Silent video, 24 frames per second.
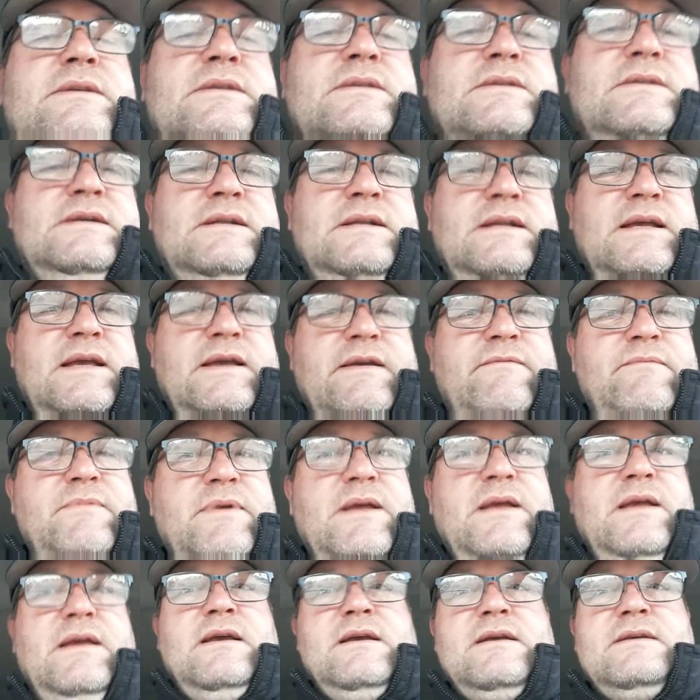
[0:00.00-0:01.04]
is gonna give
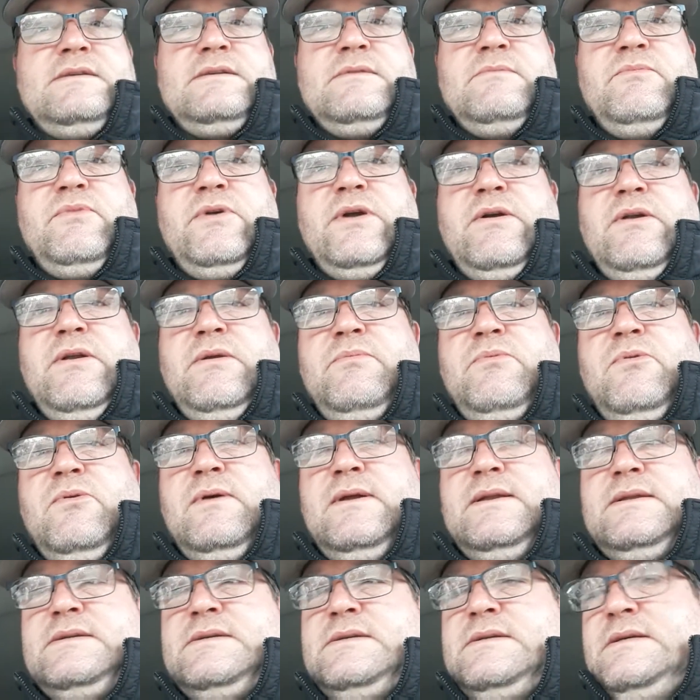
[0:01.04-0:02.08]
me some brownie
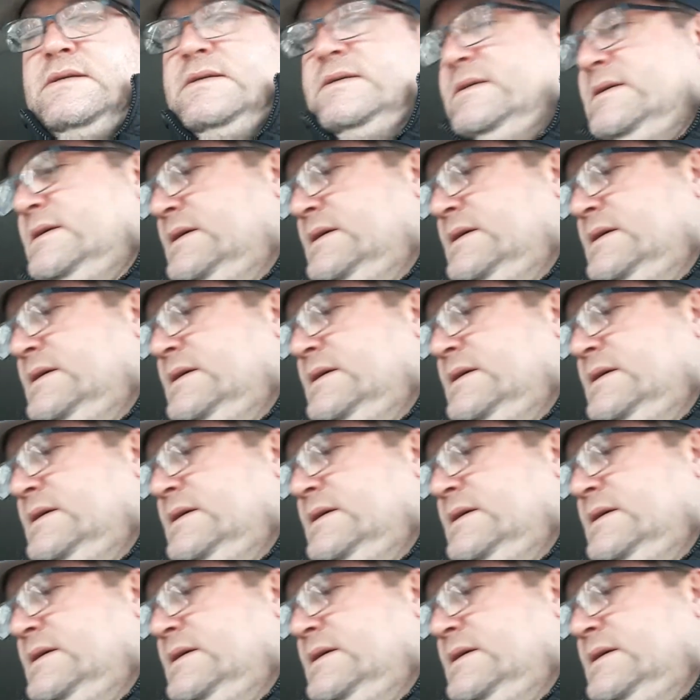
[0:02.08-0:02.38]
points. This is a